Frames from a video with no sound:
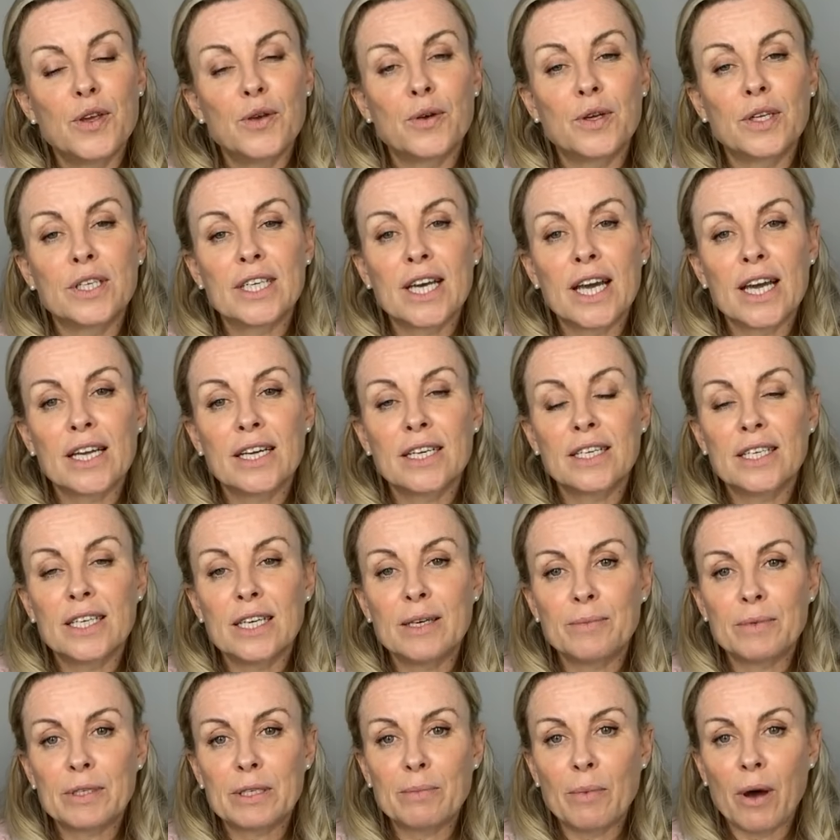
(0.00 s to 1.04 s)
You can take a
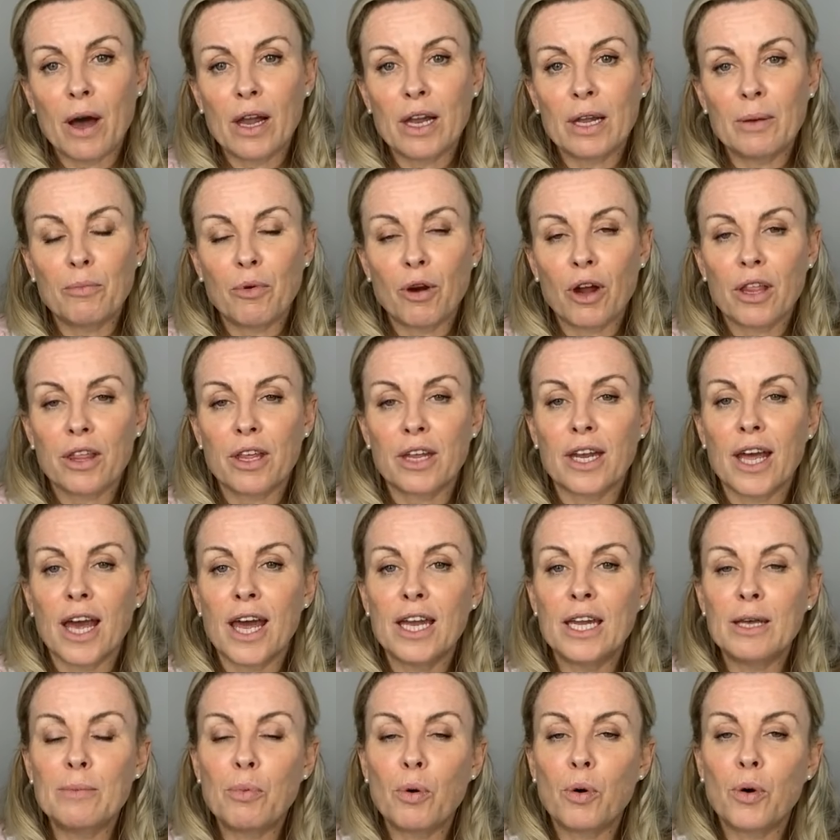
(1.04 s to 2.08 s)
deep smiling breath at
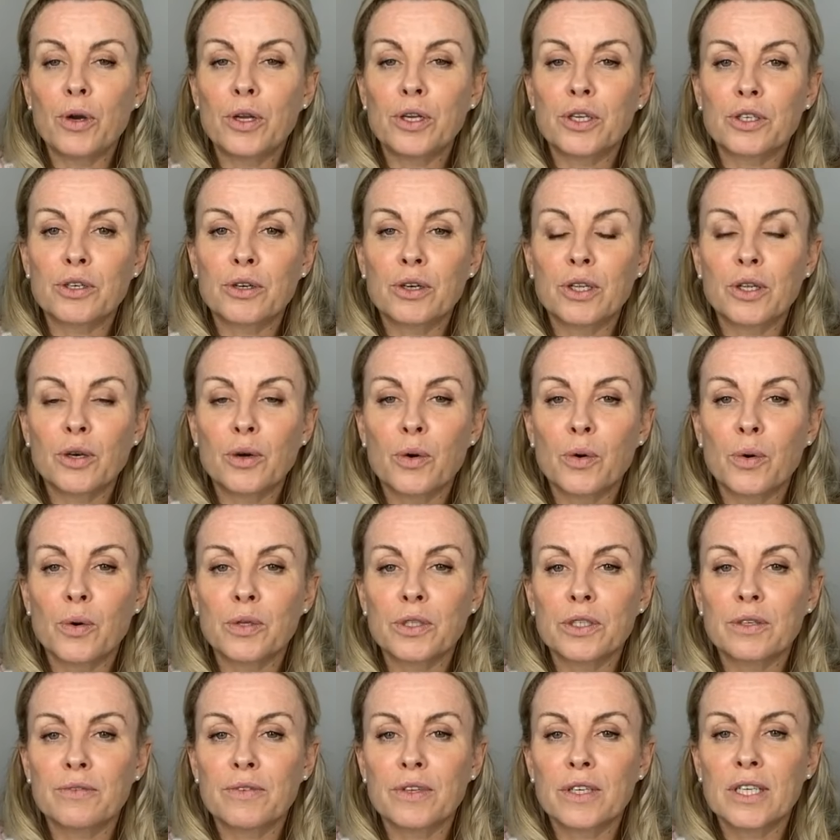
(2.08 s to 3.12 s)
any point during the
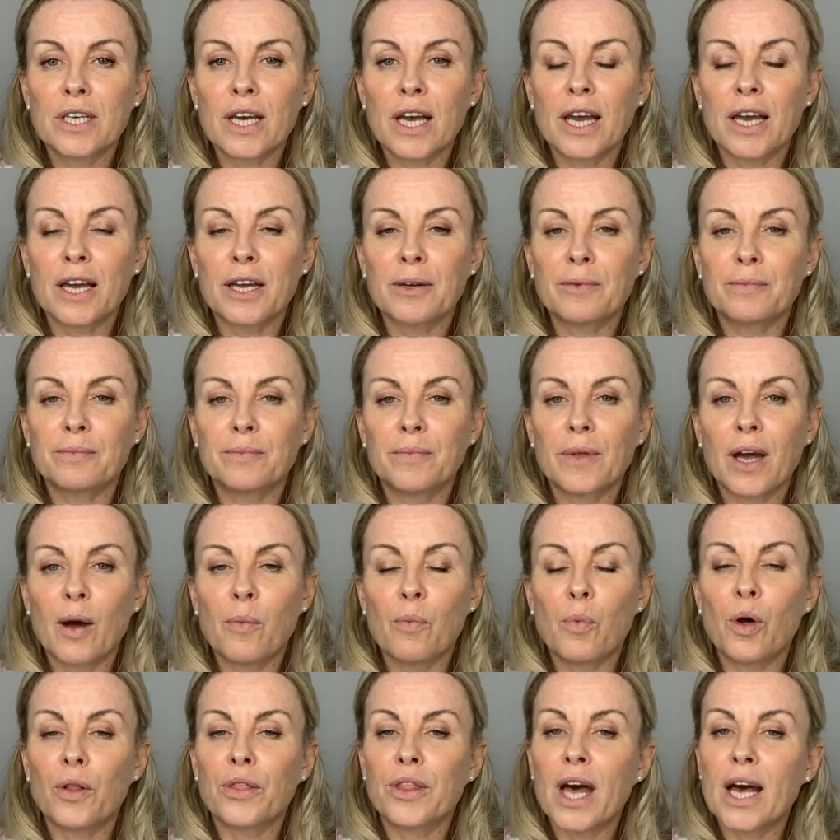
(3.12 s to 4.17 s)
course of the day.
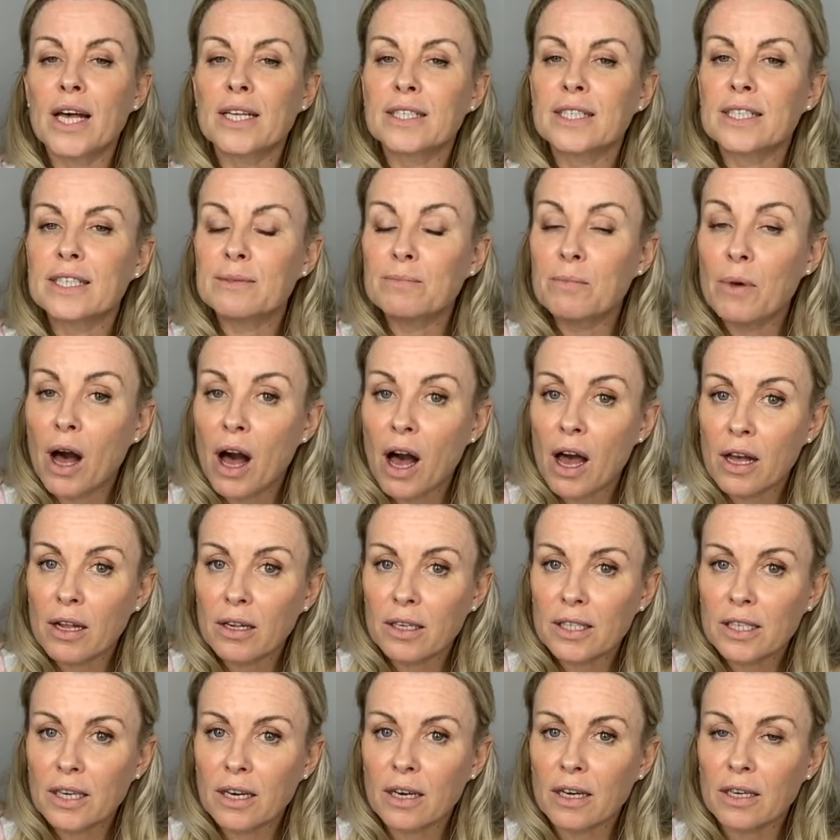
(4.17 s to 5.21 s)
And what that
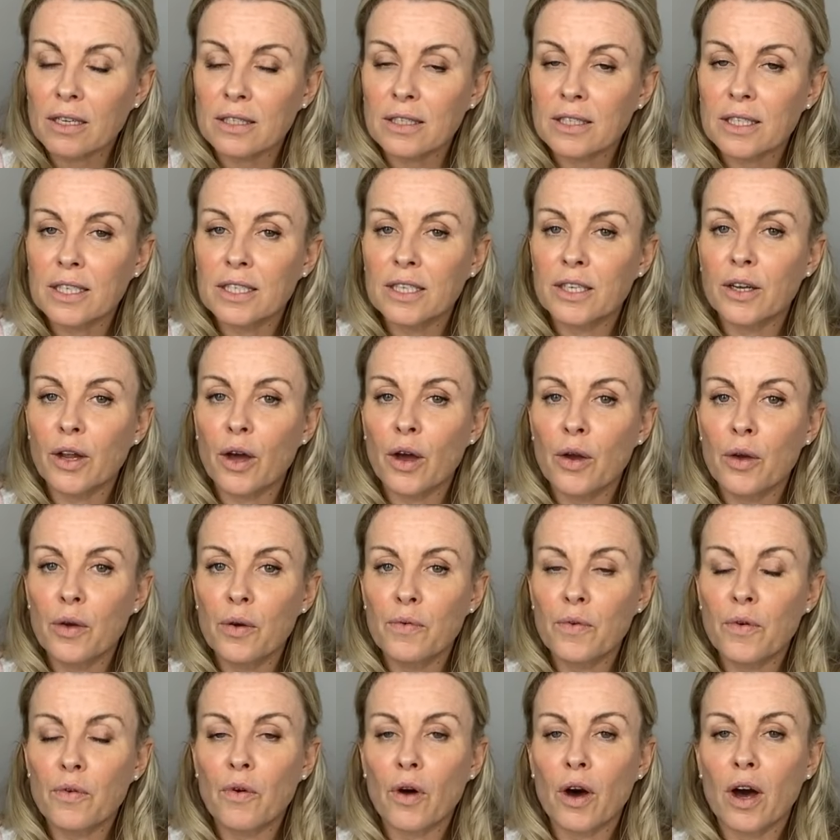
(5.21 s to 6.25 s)
smile does is it
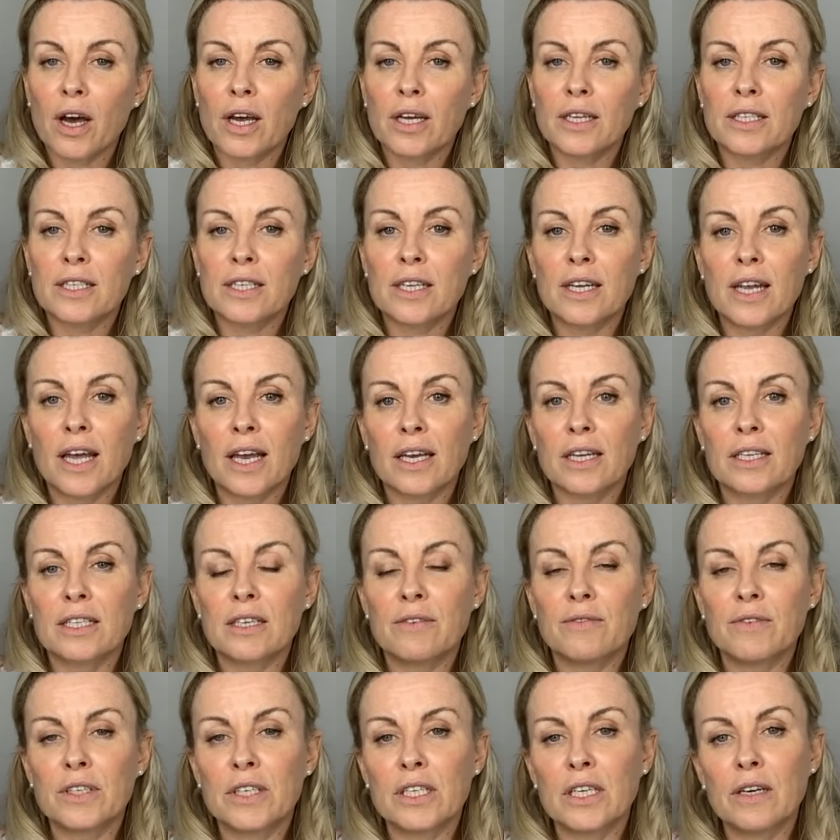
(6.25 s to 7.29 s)
overrides the
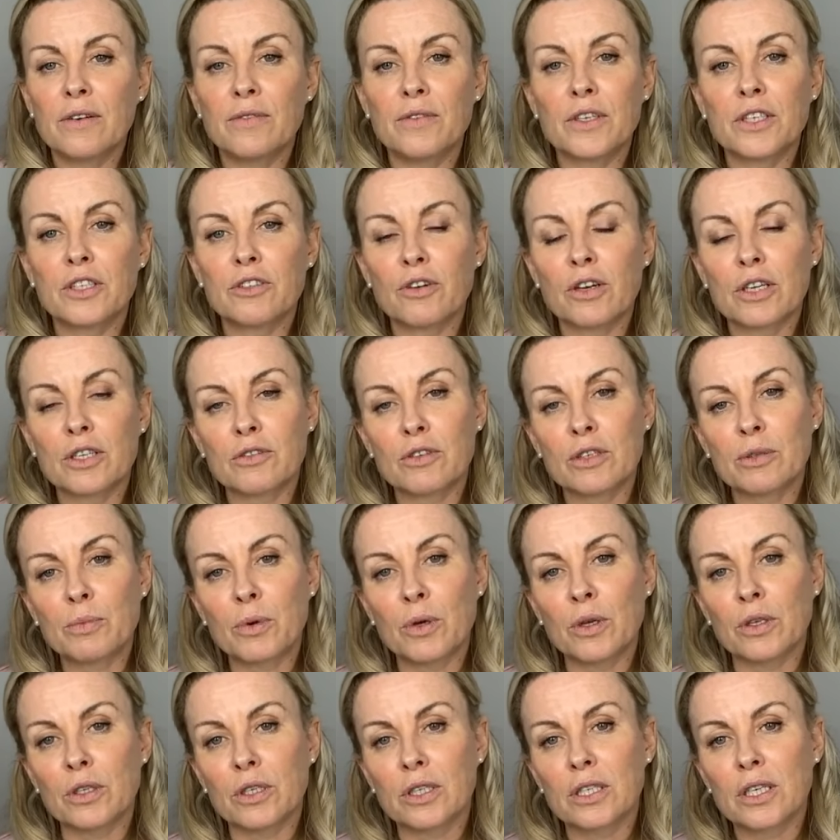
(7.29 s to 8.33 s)
negativity of the stress
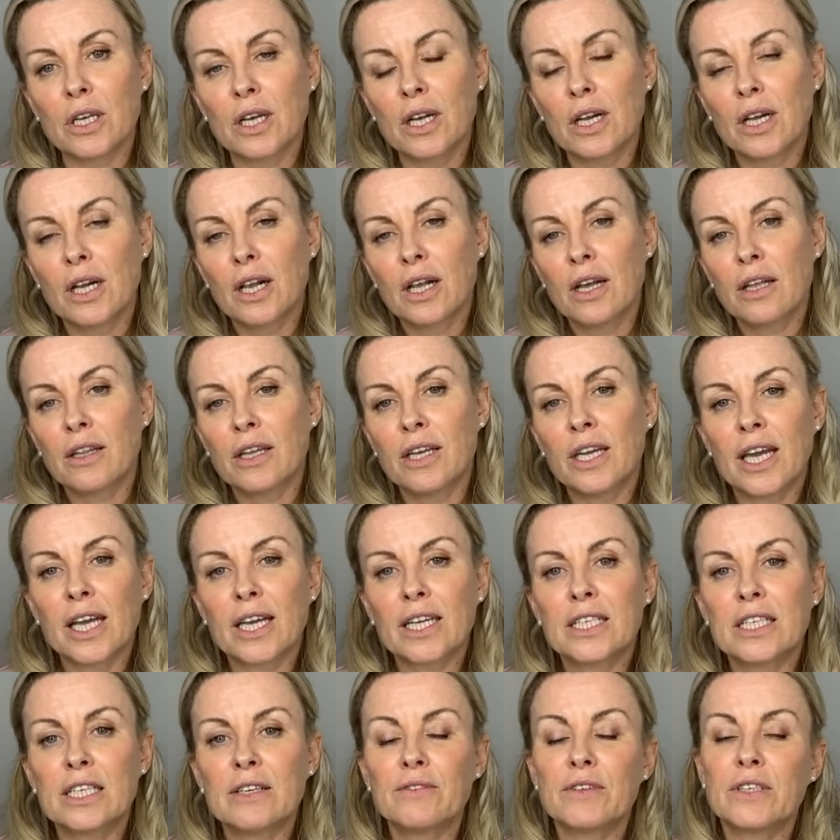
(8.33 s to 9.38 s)
response, the
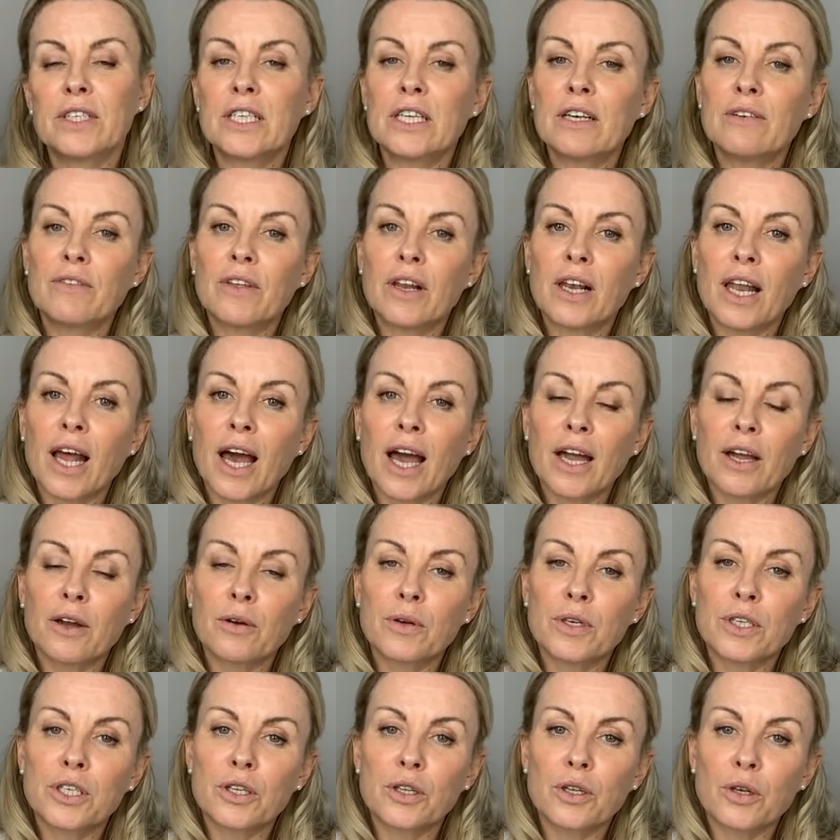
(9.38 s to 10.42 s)
negativity of the
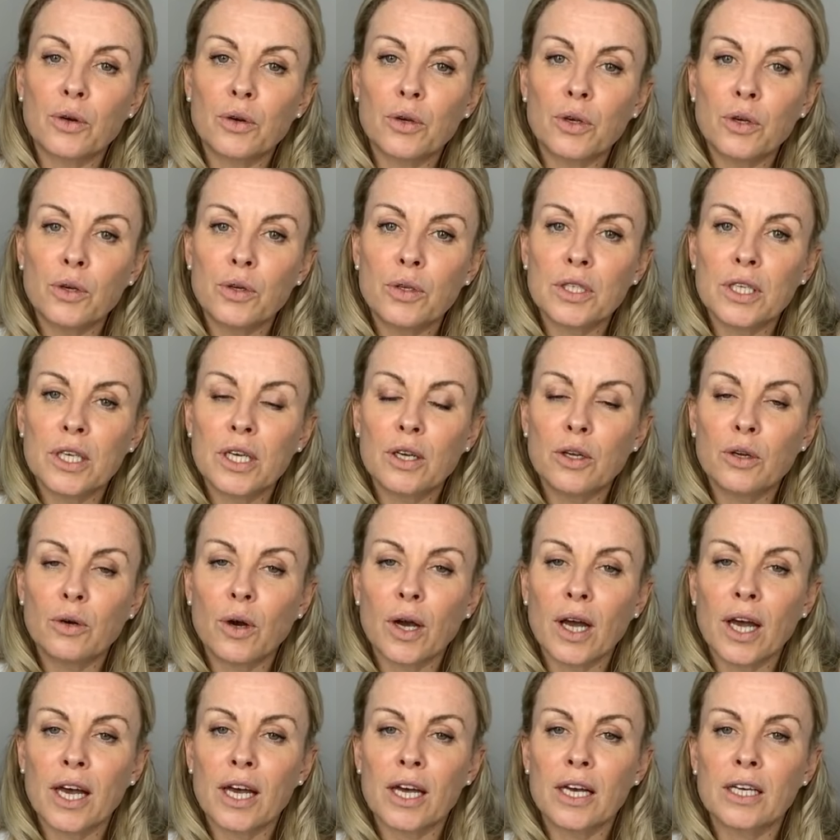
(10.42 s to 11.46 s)
language that you're using in
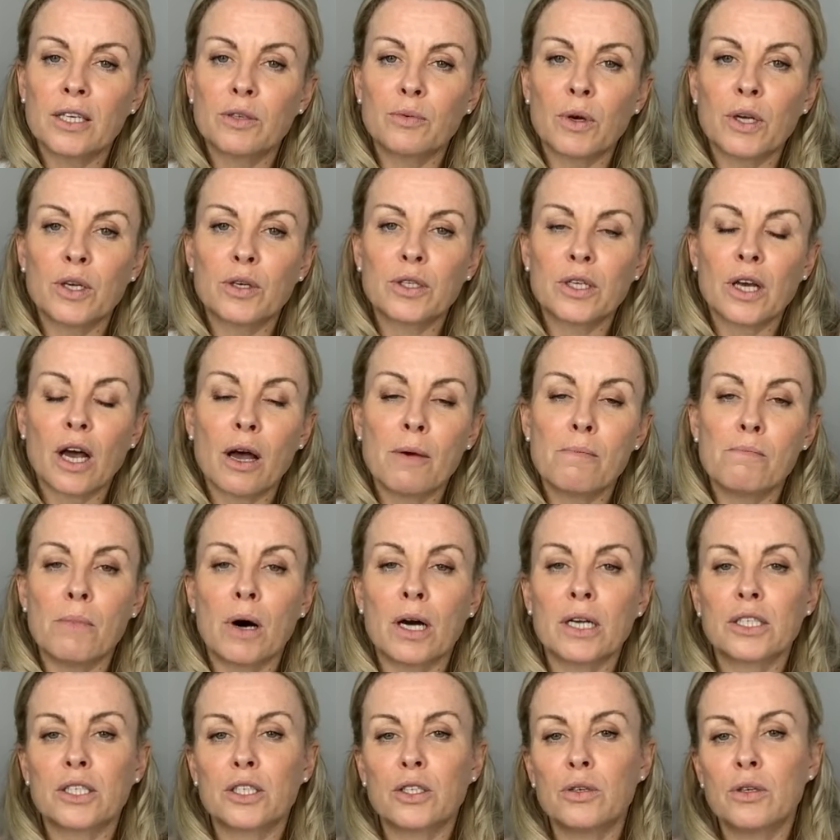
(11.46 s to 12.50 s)
your head, where you say, I
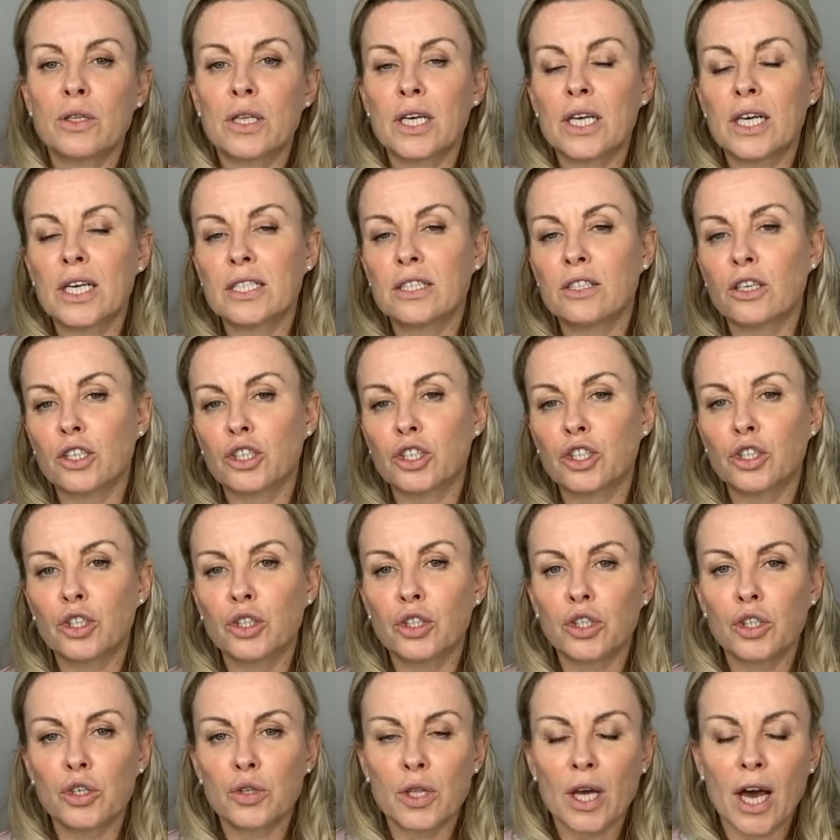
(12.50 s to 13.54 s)
must do this, and I
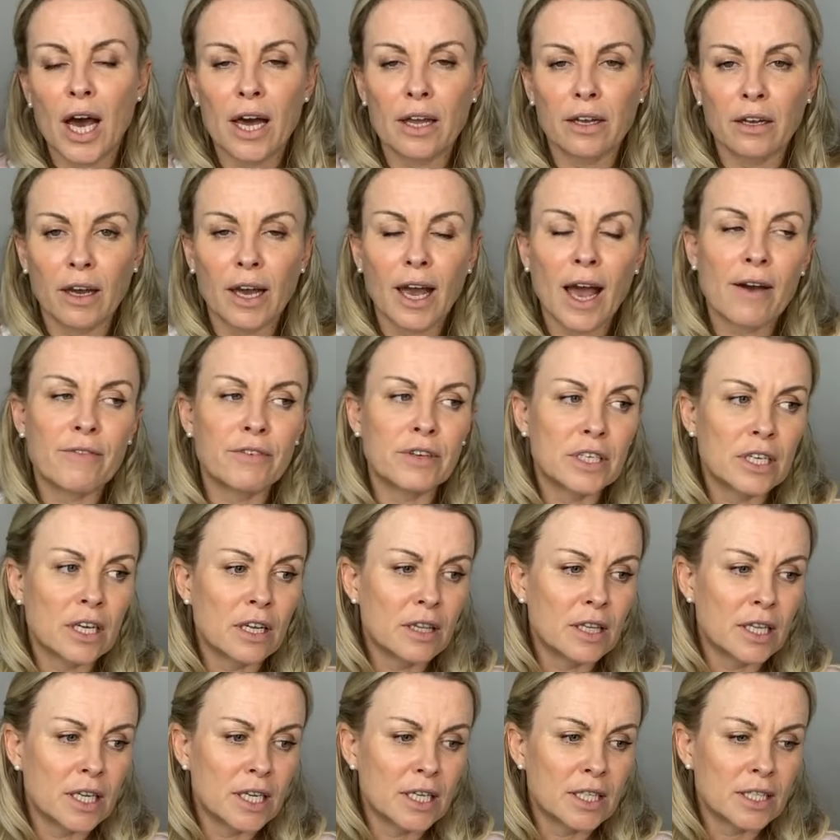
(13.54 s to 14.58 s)
should do that, and I haven't
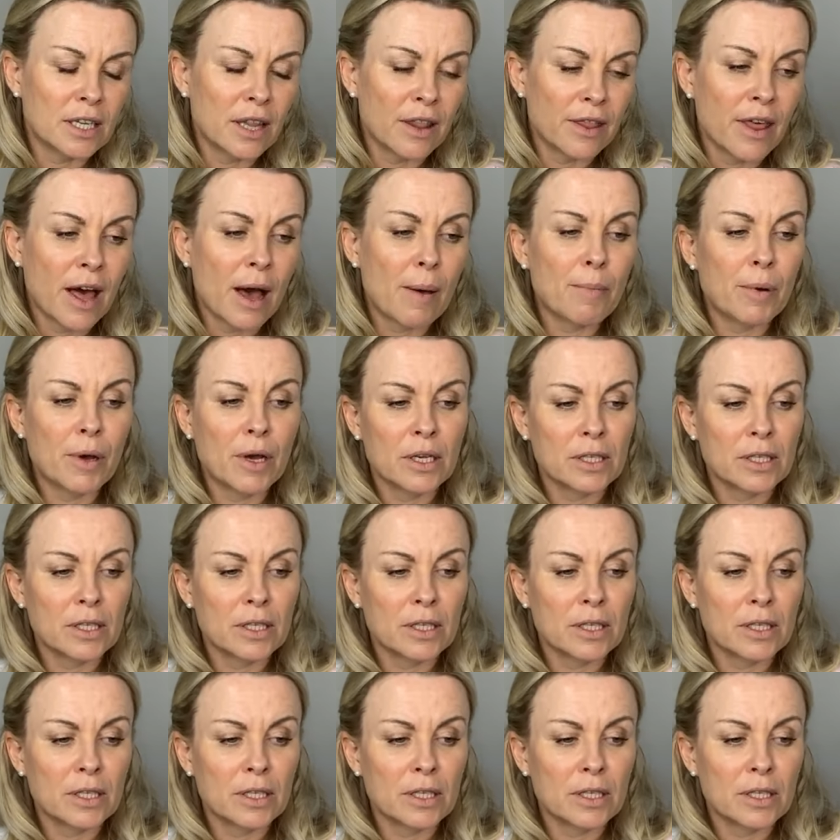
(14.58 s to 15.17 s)
done this, and that